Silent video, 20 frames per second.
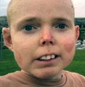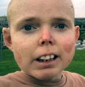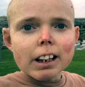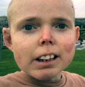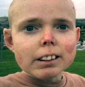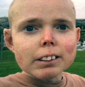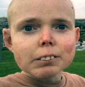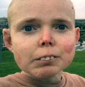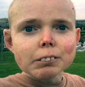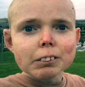
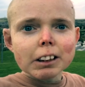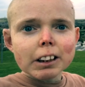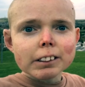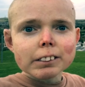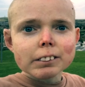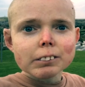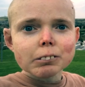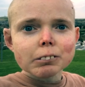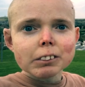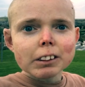
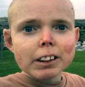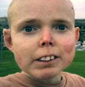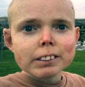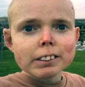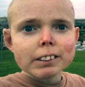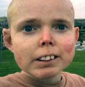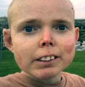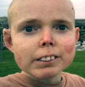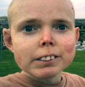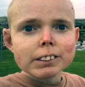had
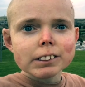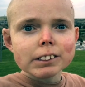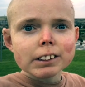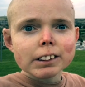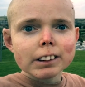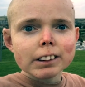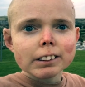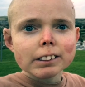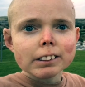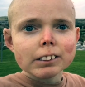a nice
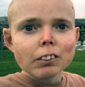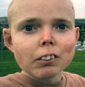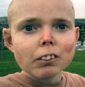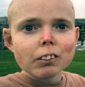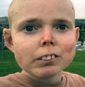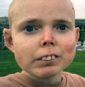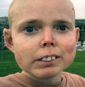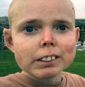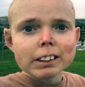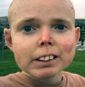journey,
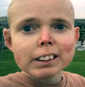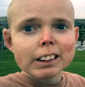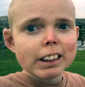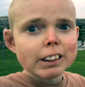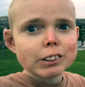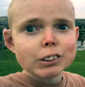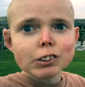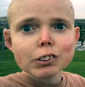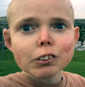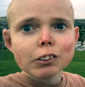
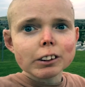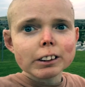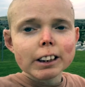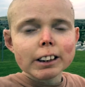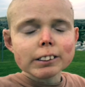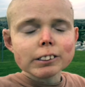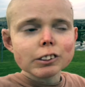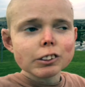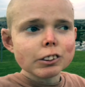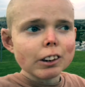didn't get stuck
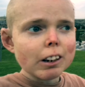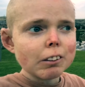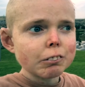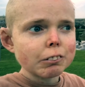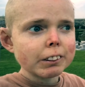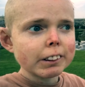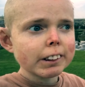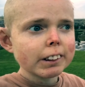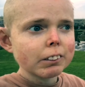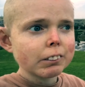in any
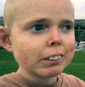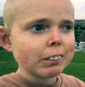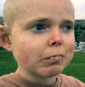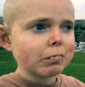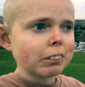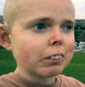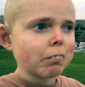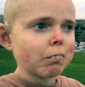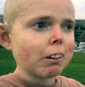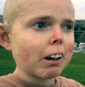traffic. I
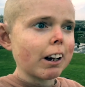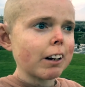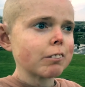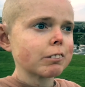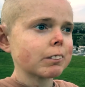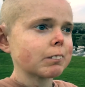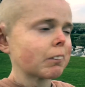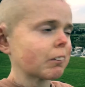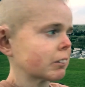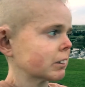think we
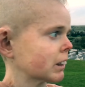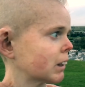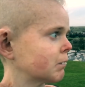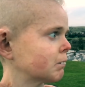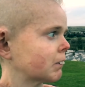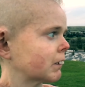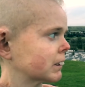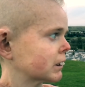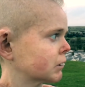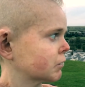arrived about
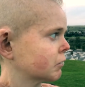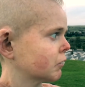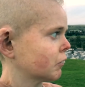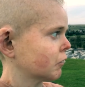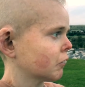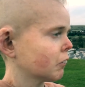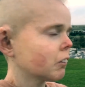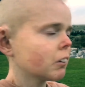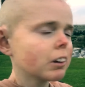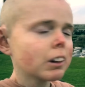10 past
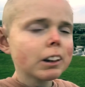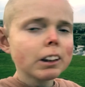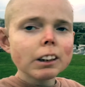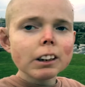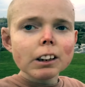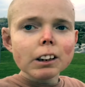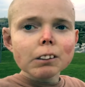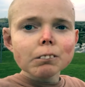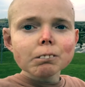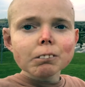4,
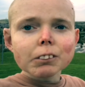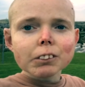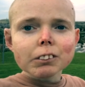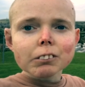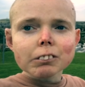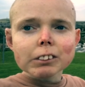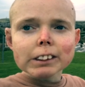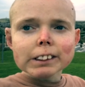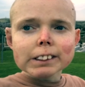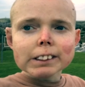
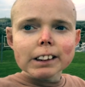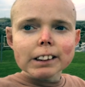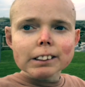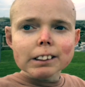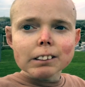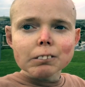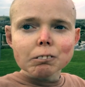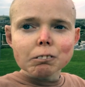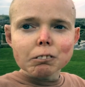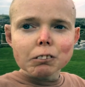but the reason
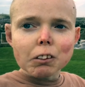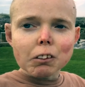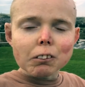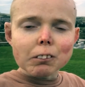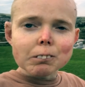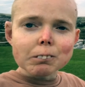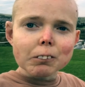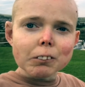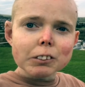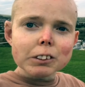I didn't
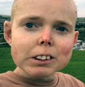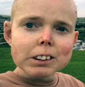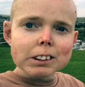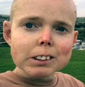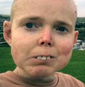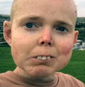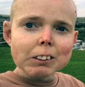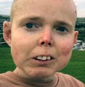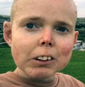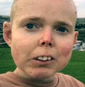vlog
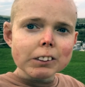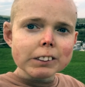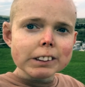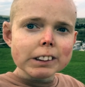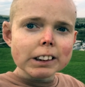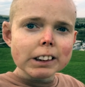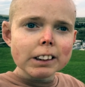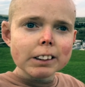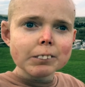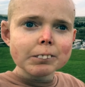much is
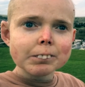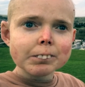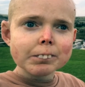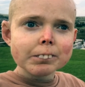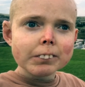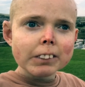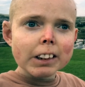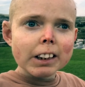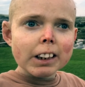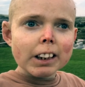because
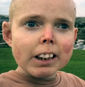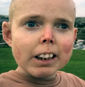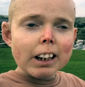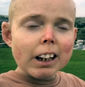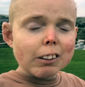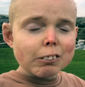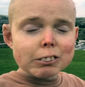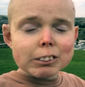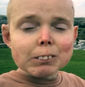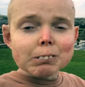
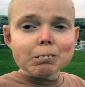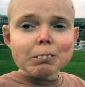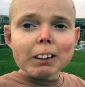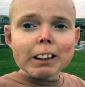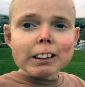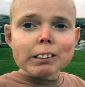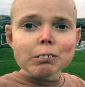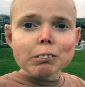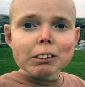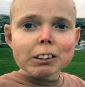I was
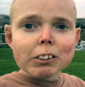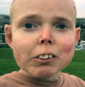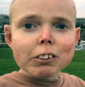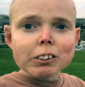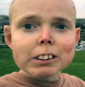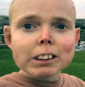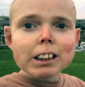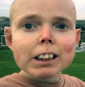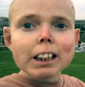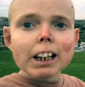in pain when I
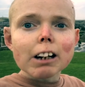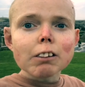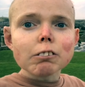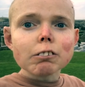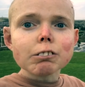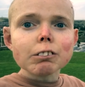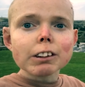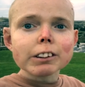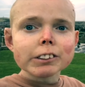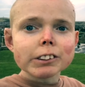got to the
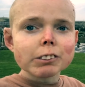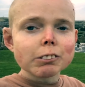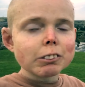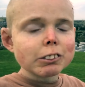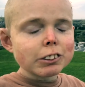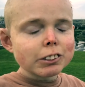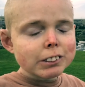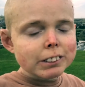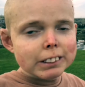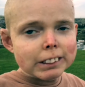caravan,
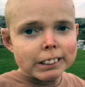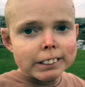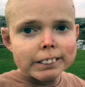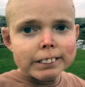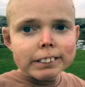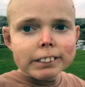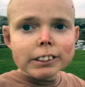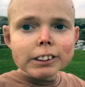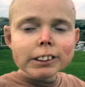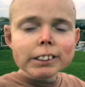so I just
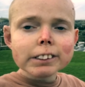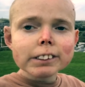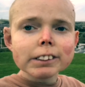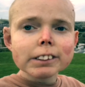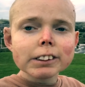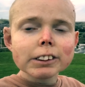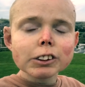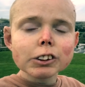needed to